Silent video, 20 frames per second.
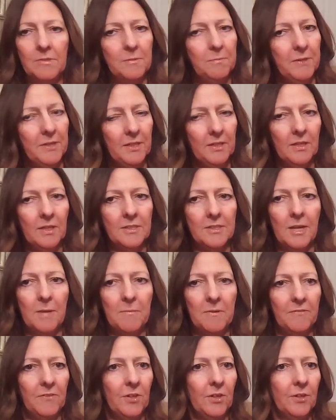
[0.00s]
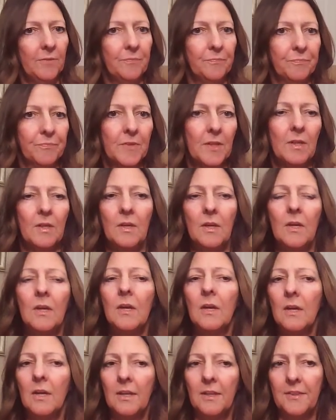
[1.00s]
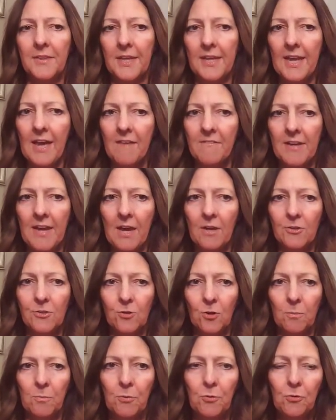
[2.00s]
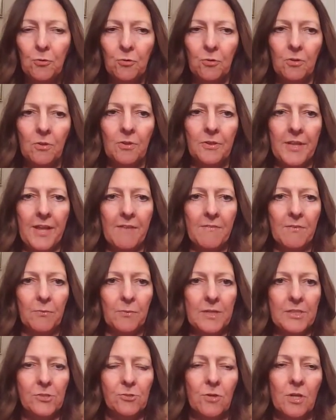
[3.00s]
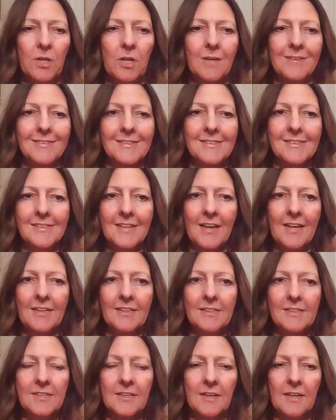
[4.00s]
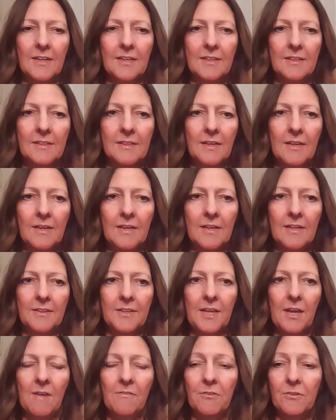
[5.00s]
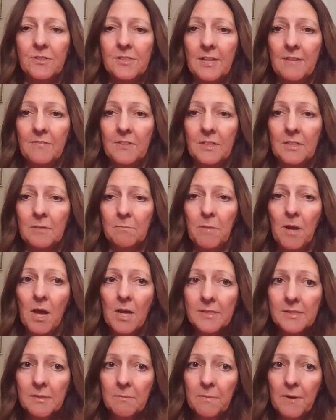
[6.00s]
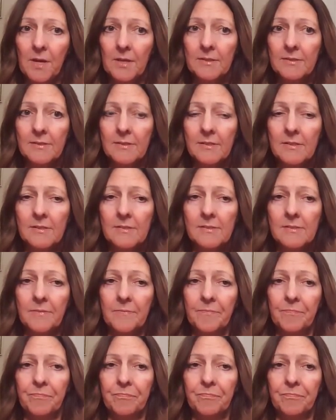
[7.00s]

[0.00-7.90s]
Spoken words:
depending on time of year. They have an outdoor pool. They have a restaurant on site. They offer safety deposit boxes.